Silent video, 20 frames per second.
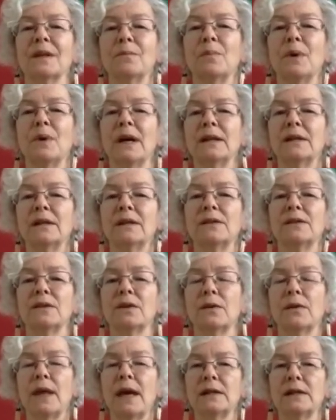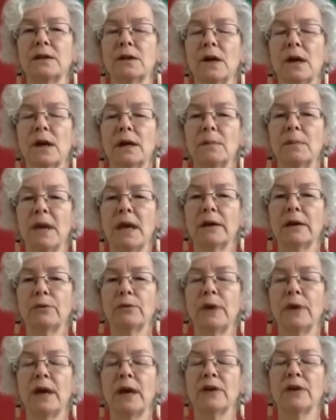But so that's an automatic
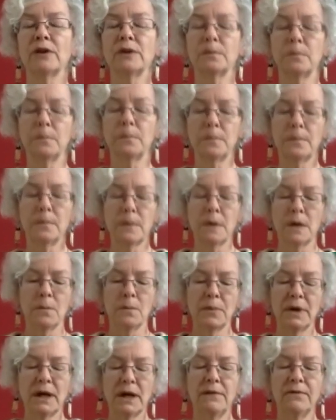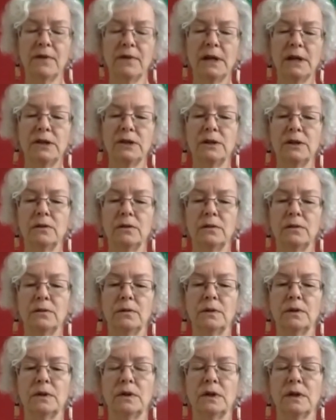reaction. But I invite you
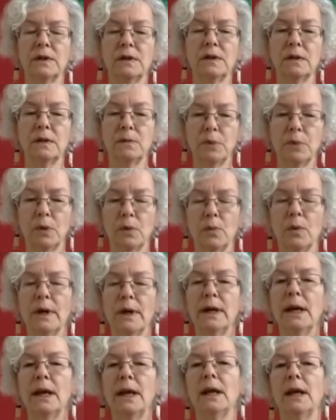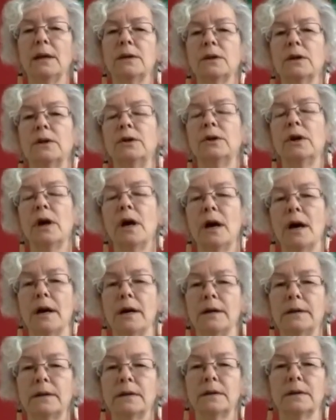just to put one hand on your
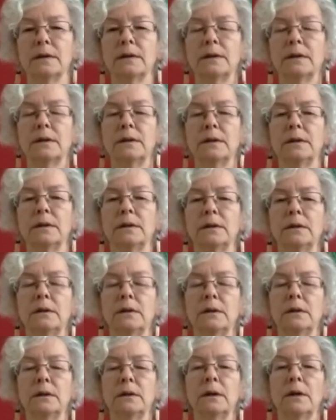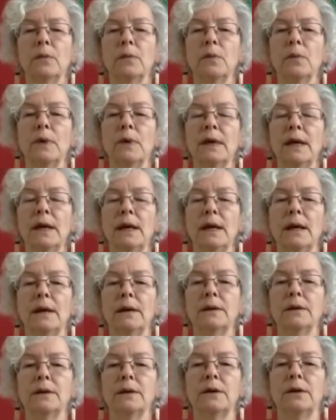heart and one
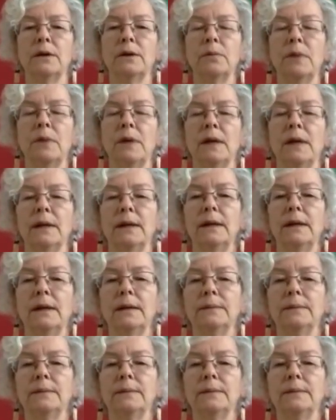hand on your belly.